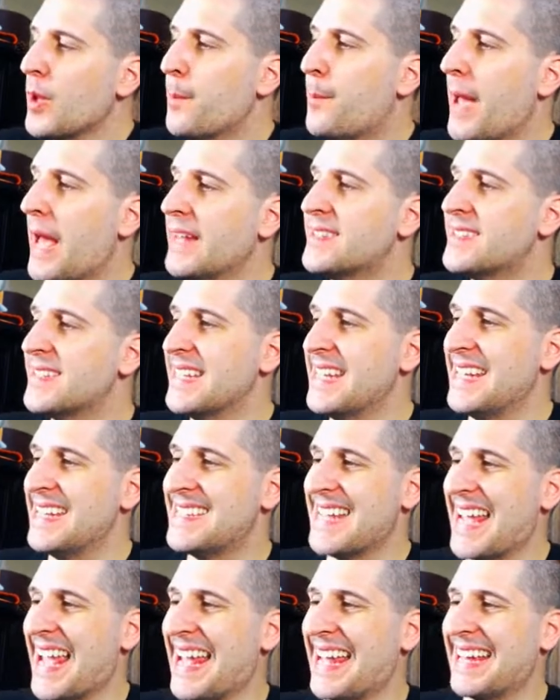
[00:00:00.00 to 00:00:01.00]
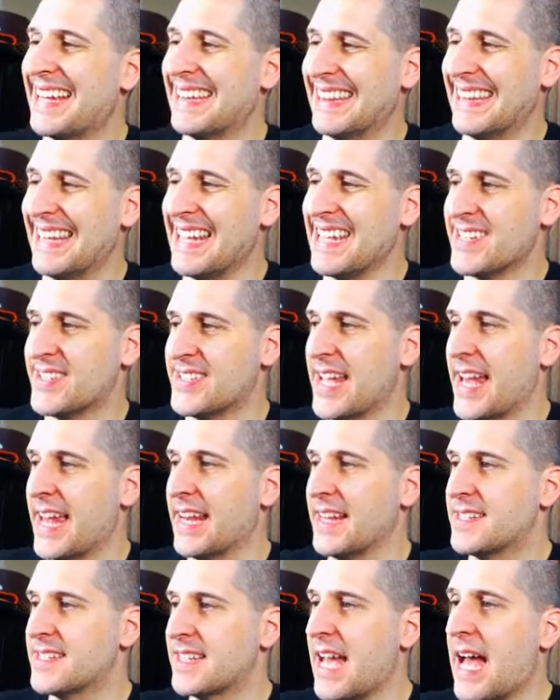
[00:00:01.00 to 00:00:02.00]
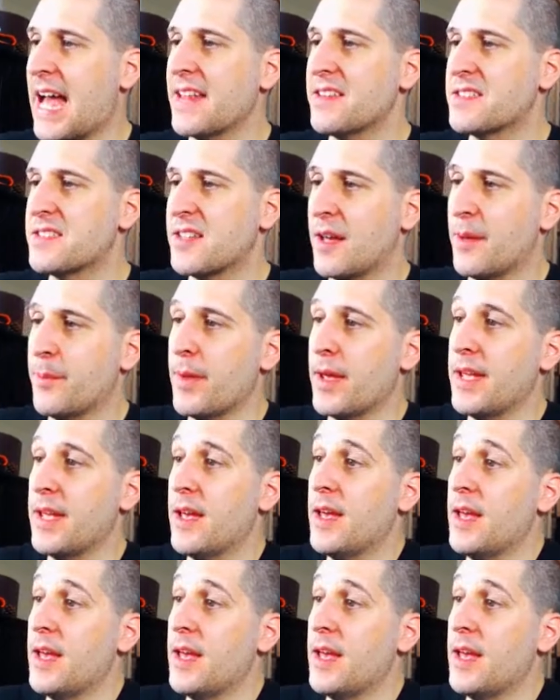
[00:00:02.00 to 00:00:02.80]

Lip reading: Pets is a list, and it's got some